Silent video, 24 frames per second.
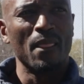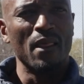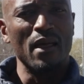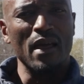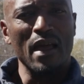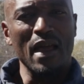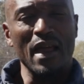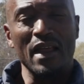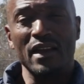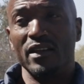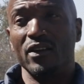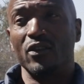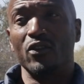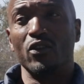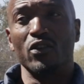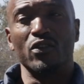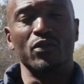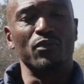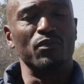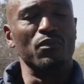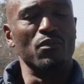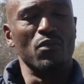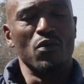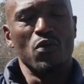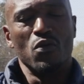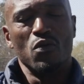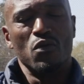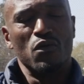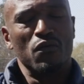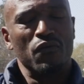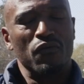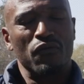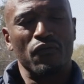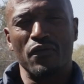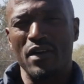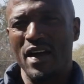and he could
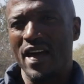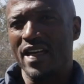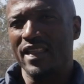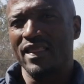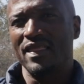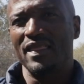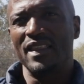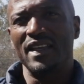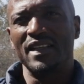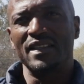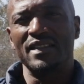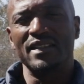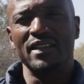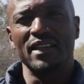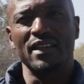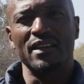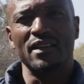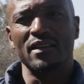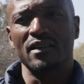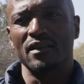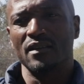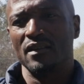move, athletic.